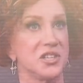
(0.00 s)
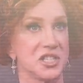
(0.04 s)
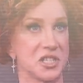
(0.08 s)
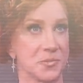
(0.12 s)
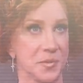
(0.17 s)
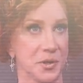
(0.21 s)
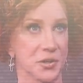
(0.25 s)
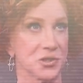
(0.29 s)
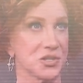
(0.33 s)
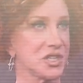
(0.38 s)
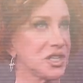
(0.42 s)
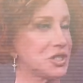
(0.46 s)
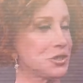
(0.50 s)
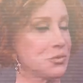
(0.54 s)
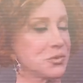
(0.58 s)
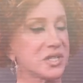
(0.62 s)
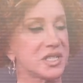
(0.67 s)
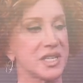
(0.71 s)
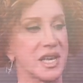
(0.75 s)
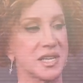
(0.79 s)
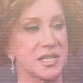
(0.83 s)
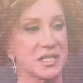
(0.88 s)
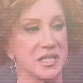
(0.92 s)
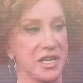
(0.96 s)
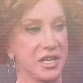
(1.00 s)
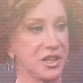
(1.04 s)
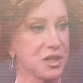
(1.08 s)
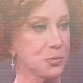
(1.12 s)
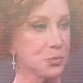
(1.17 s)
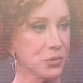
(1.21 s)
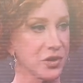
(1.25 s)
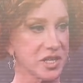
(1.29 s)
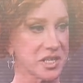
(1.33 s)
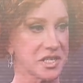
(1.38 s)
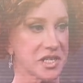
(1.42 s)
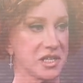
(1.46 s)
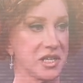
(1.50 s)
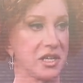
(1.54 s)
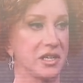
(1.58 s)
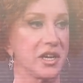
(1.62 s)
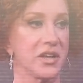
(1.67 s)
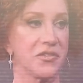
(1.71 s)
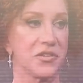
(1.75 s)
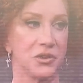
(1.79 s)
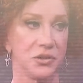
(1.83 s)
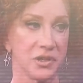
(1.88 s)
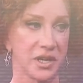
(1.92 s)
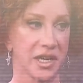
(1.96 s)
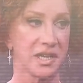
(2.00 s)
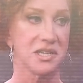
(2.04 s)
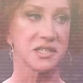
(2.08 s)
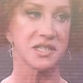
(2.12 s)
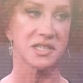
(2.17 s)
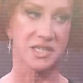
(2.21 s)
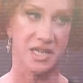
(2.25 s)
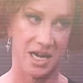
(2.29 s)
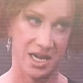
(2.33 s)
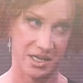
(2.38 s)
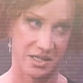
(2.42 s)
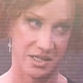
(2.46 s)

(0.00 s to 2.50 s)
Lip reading: conspiracy to assassinate the president of the United States.